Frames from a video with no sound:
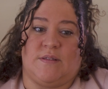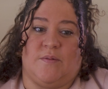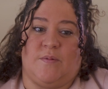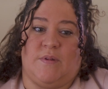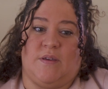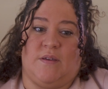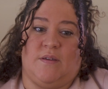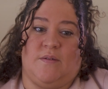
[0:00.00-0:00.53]
like,
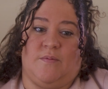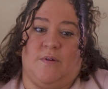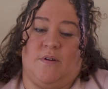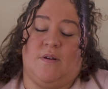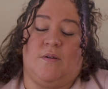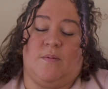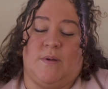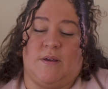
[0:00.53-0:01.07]
we're going
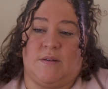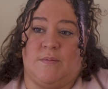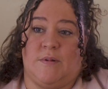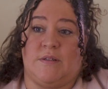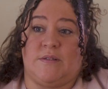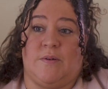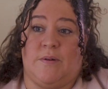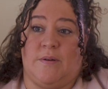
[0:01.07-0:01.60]
to go back to
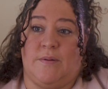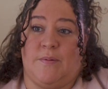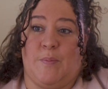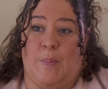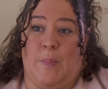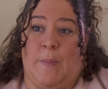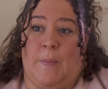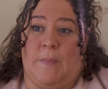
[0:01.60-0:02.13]
Minnesota
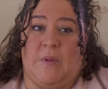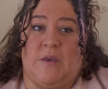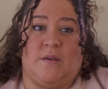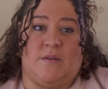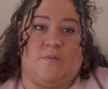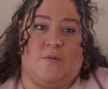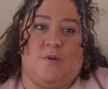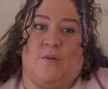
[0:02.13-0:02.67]

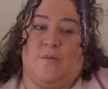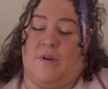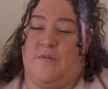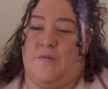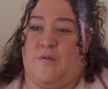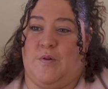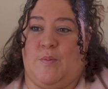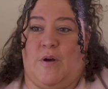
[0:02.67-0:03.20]
because we're away
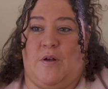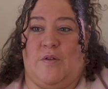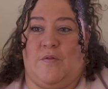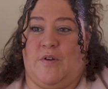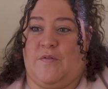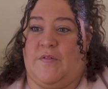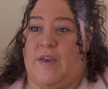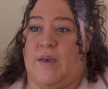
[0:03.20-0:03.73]
from all of
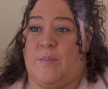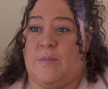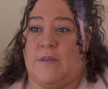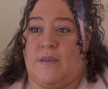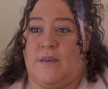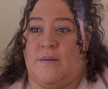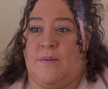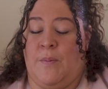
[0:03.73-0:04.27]
our
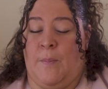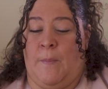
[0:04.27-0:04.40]
family.